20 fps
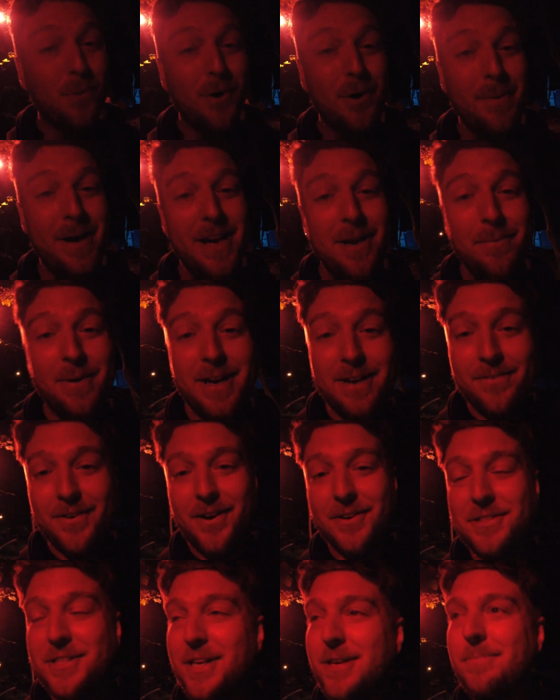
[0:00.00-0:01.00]
warm anyway
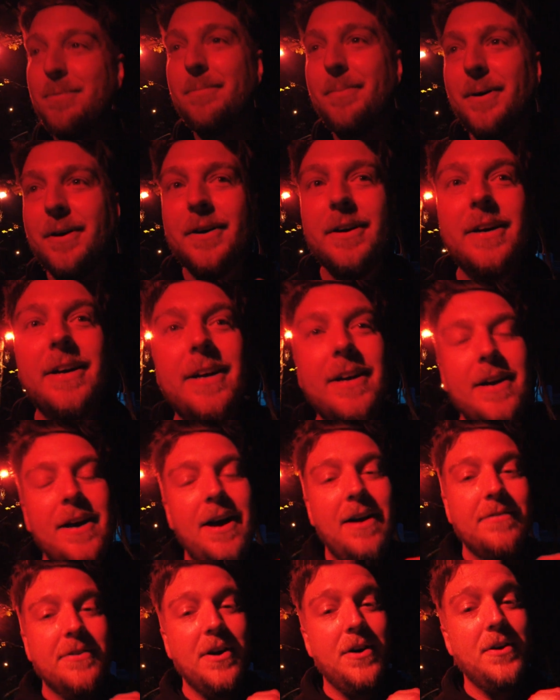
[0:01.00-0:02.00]
for October, but
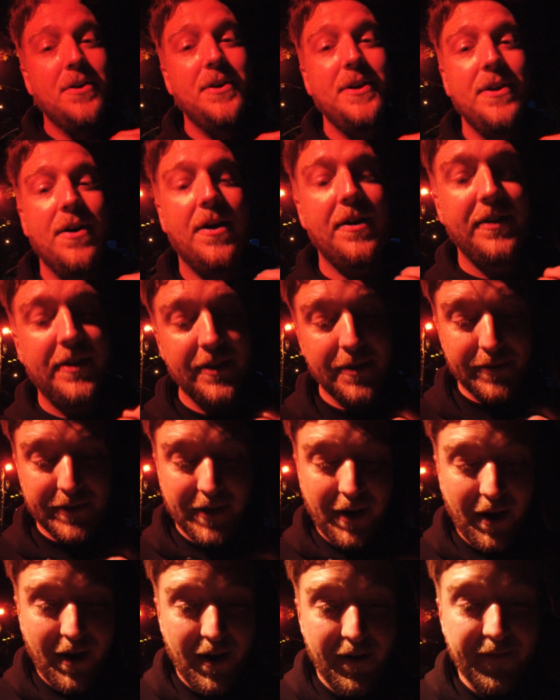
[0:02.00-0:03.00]
I've got a hoodie on. There
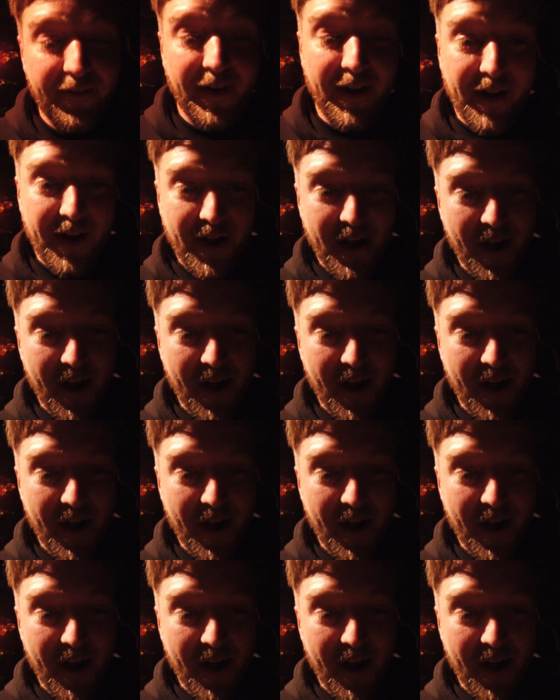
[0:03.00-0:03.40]
was a lot of